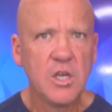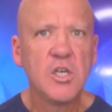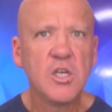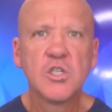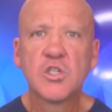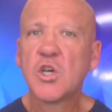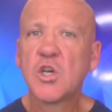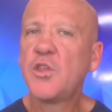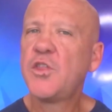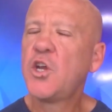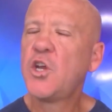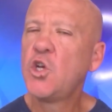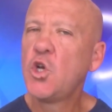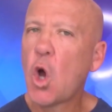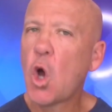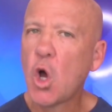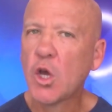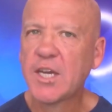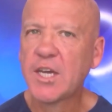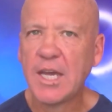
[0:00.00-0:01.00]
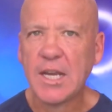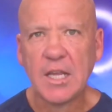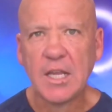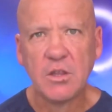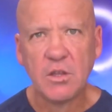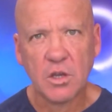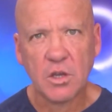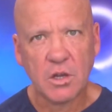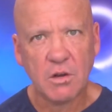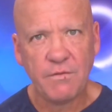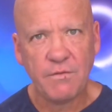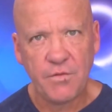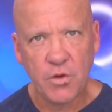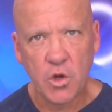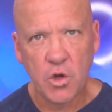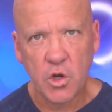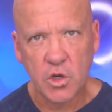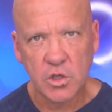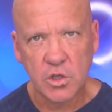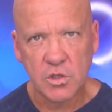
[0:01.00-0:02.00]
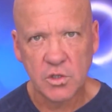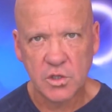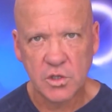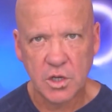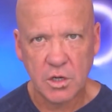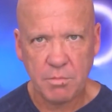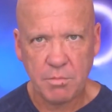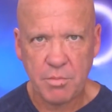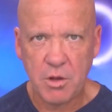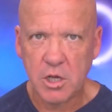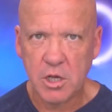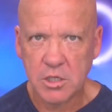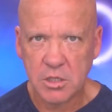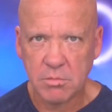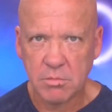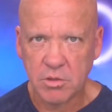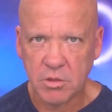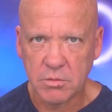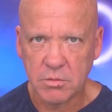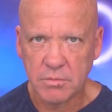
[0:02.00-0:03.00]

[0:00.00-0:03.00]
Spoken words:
So they're not getting the conversions that are possible.